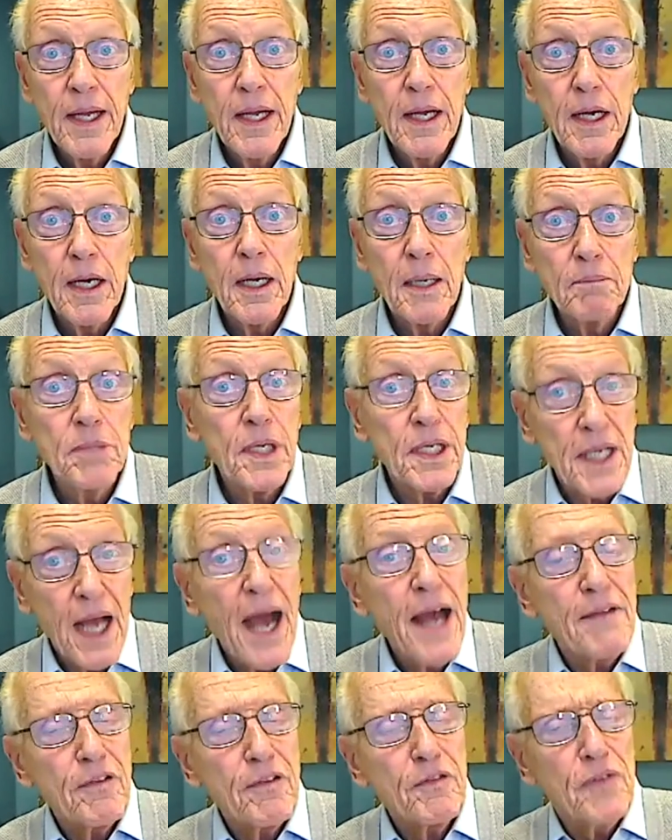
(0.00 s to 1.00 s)
But
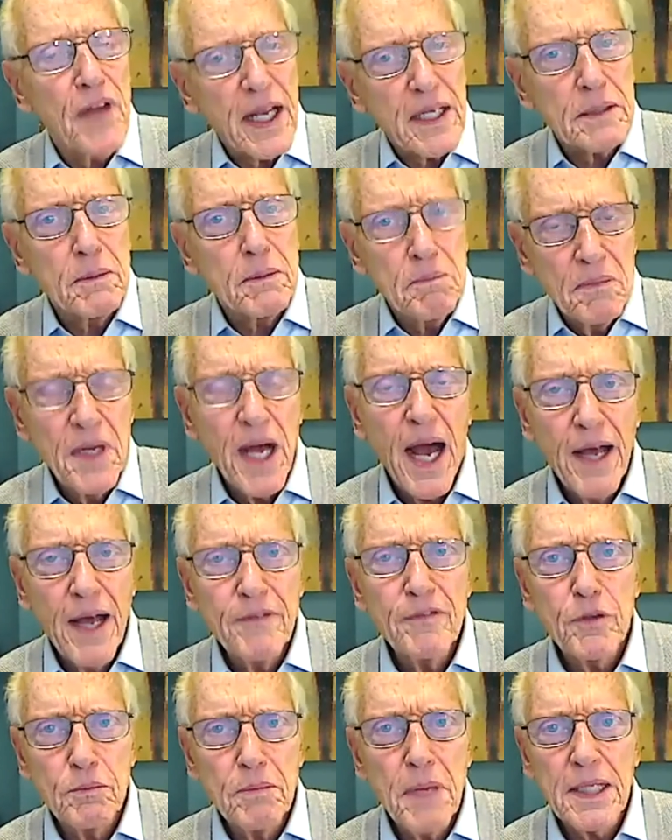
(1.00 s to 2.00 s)

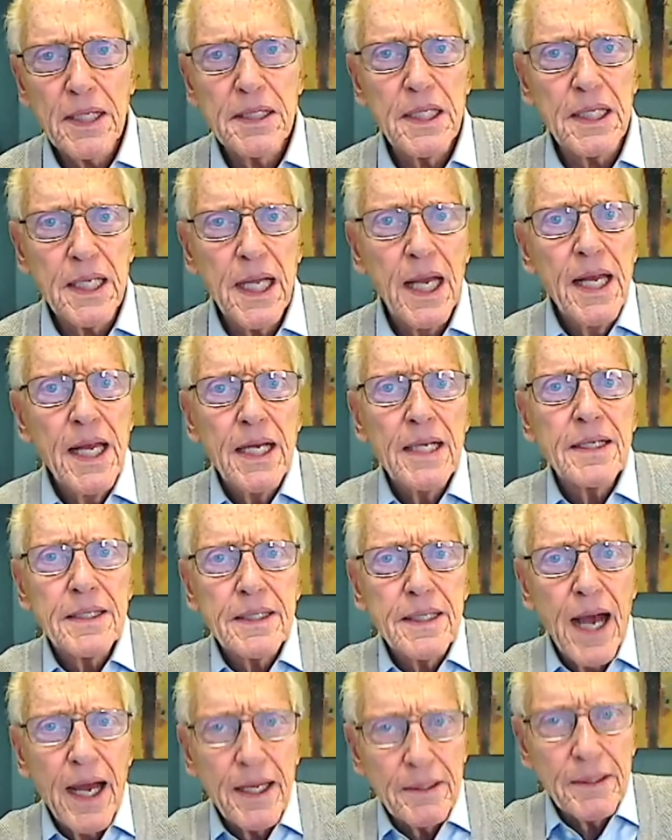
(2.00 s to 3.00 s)
ivermectin
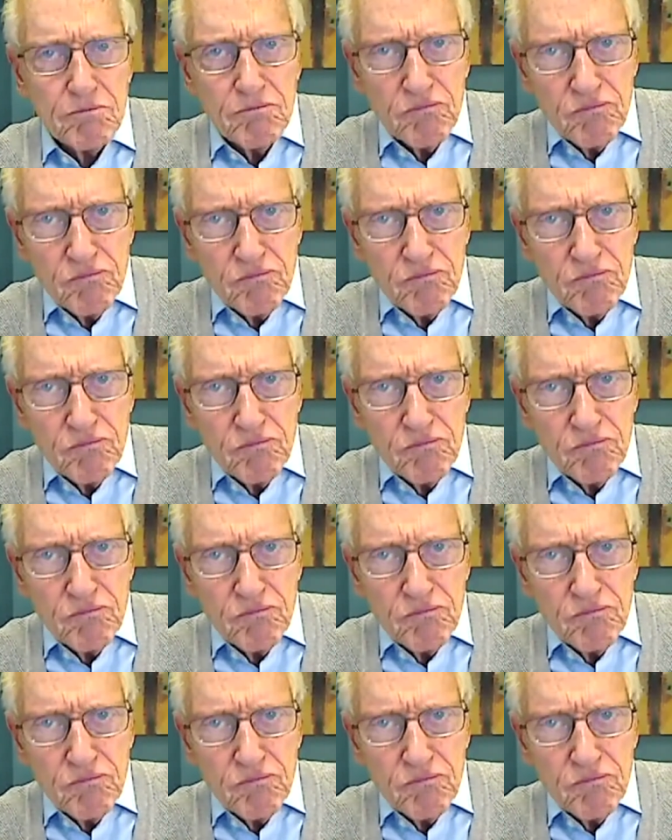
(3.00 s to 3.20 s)
got